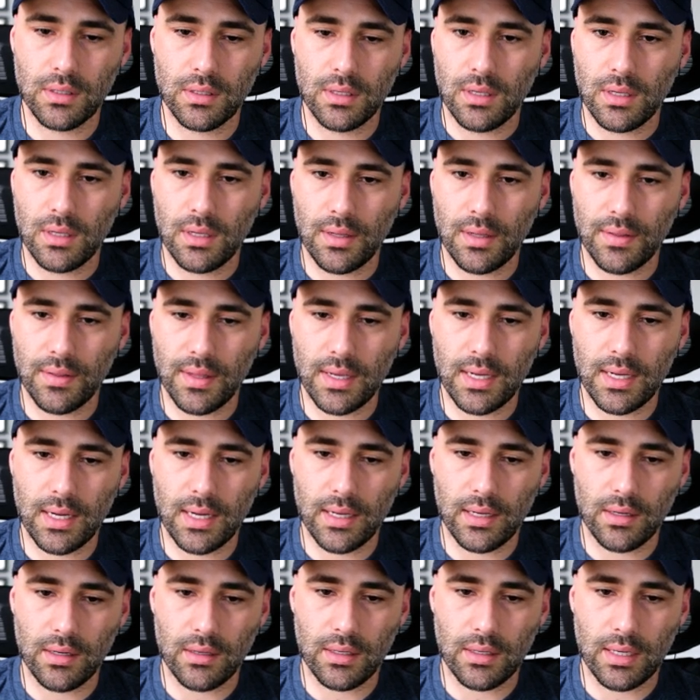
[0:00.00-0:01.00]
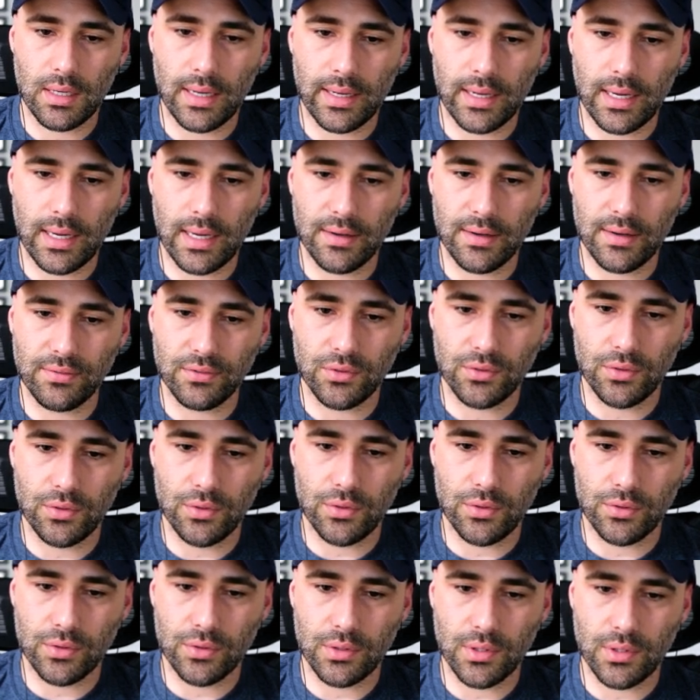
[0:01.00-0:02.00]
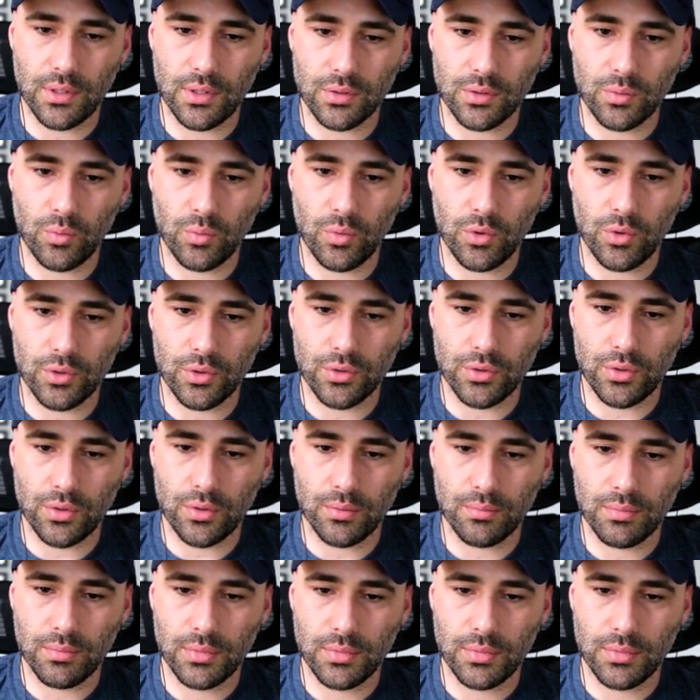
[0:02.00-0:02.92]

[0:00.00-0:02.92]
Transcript: I think I have to use this wardrobe.